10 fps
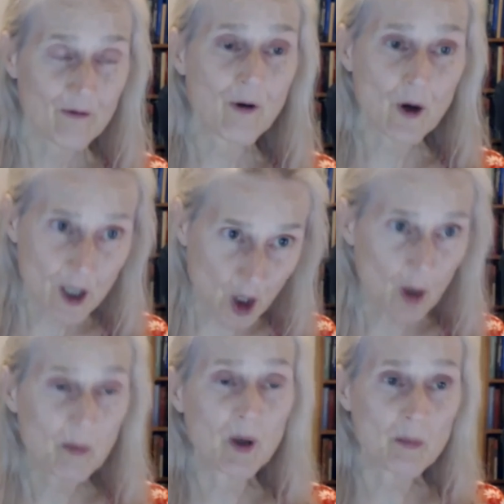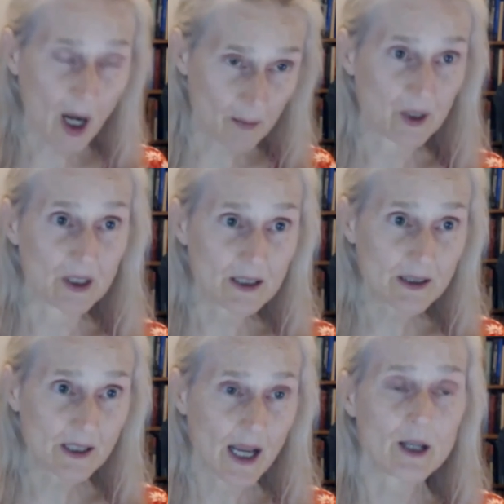for the urban
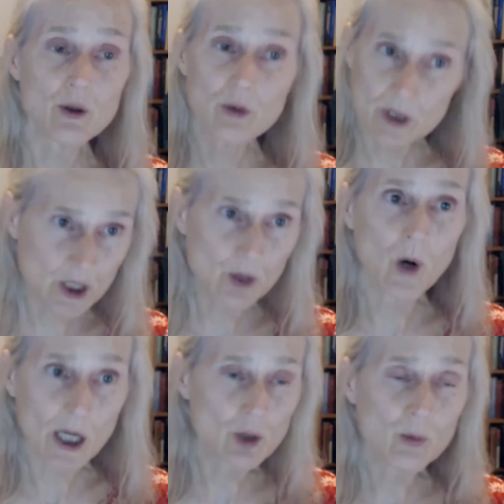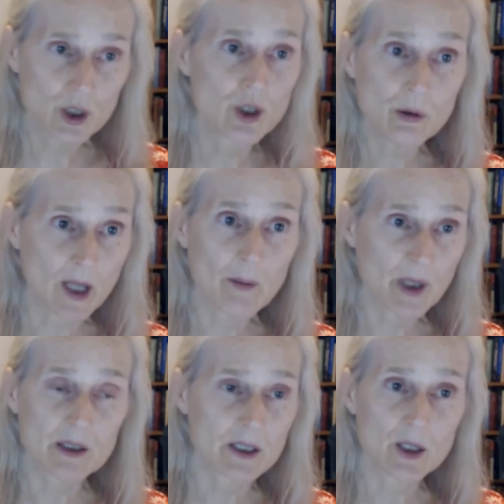populace. And you can see why you would do that,
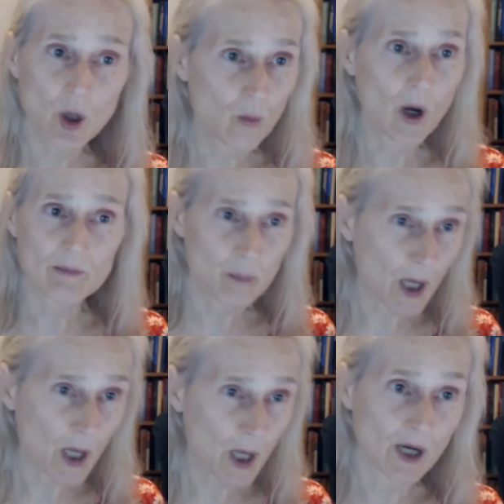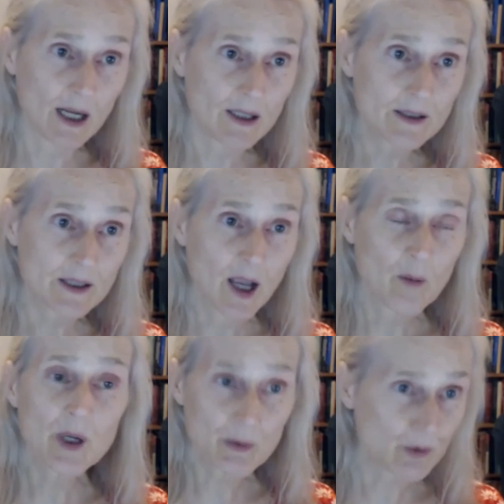because they don't want bread riots,
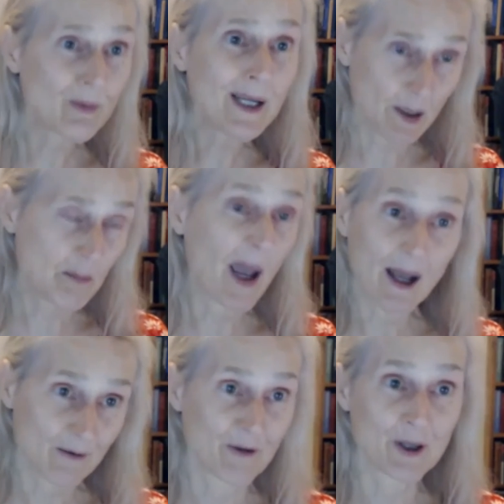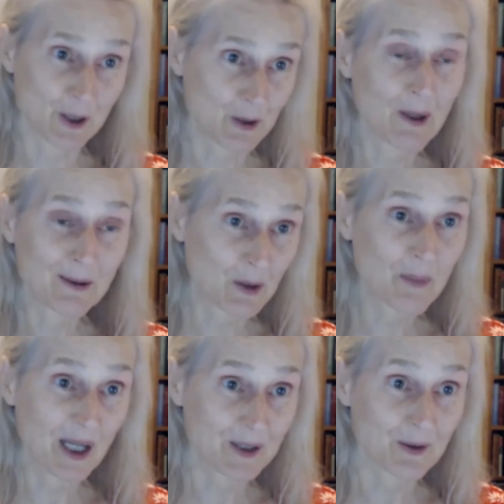but it was really bad for the surrounding
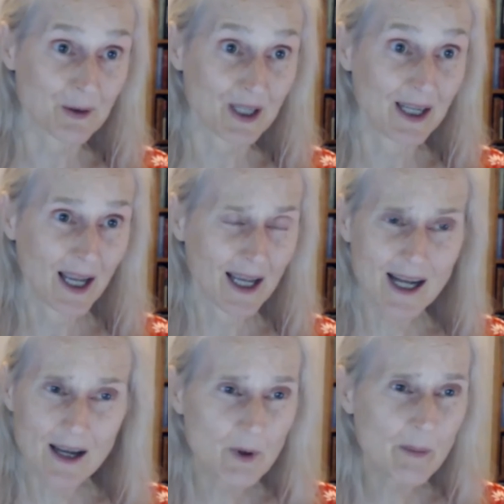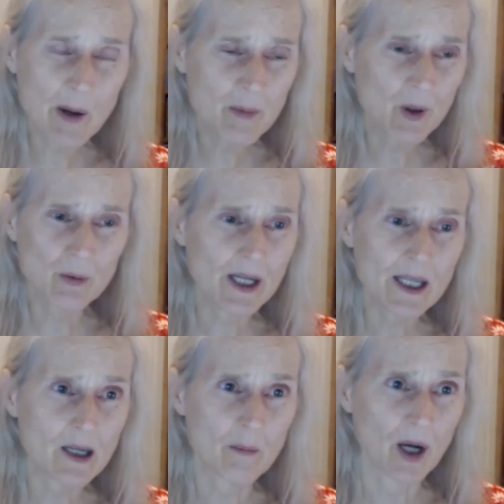peasantry. And I remember
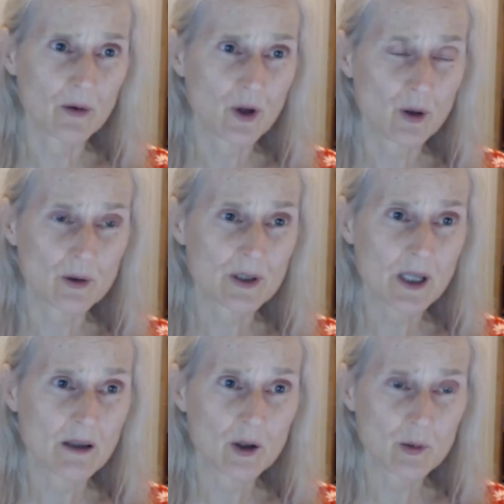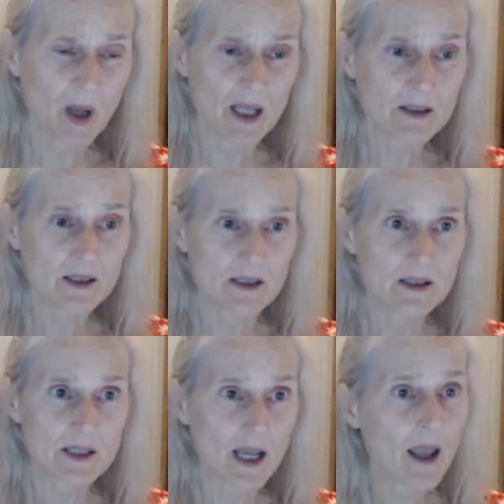reading about those, those policies
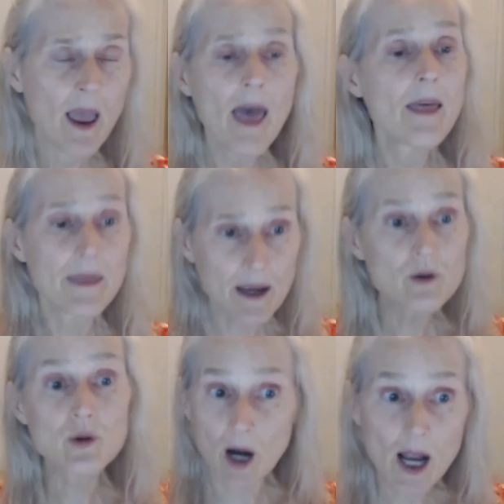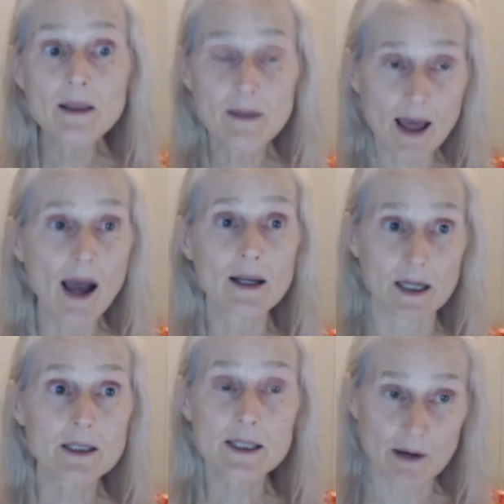and saying, they tried that
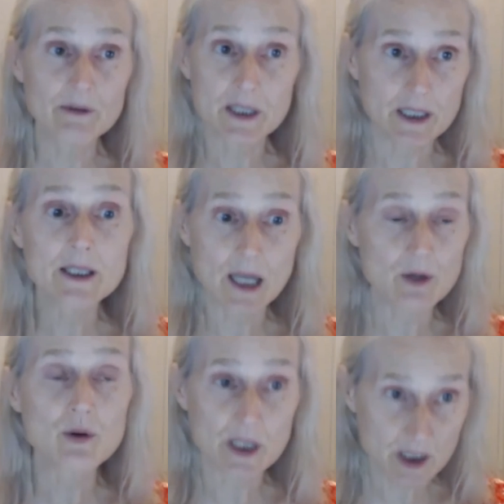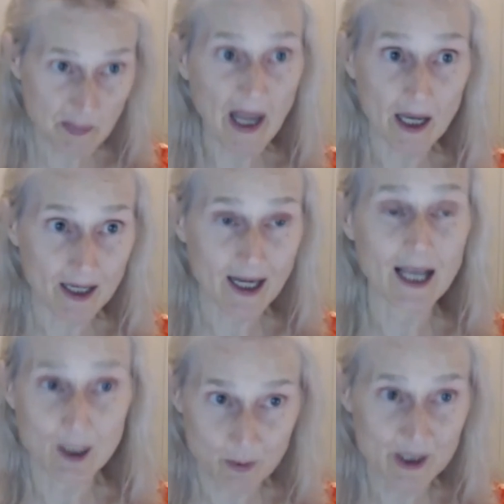in seventeenth century Spain,
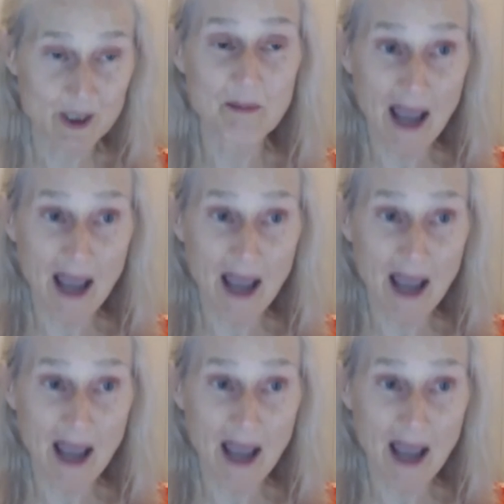and it was a